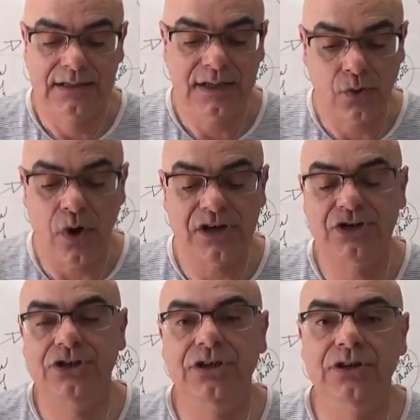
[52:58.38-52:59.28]
the
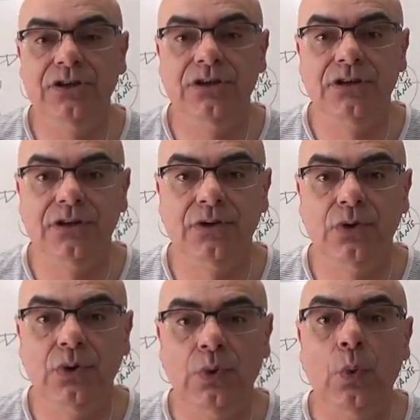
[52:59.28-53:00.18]
question
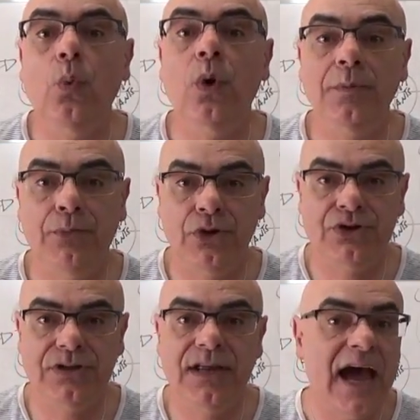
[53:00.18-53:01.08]
one
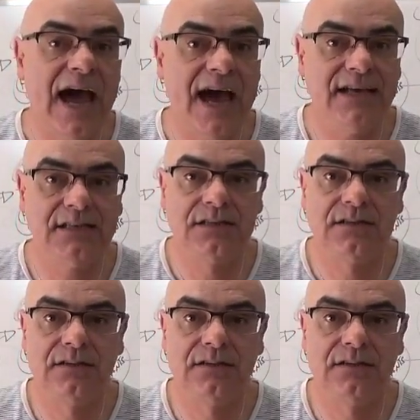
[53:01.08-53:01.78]
person has,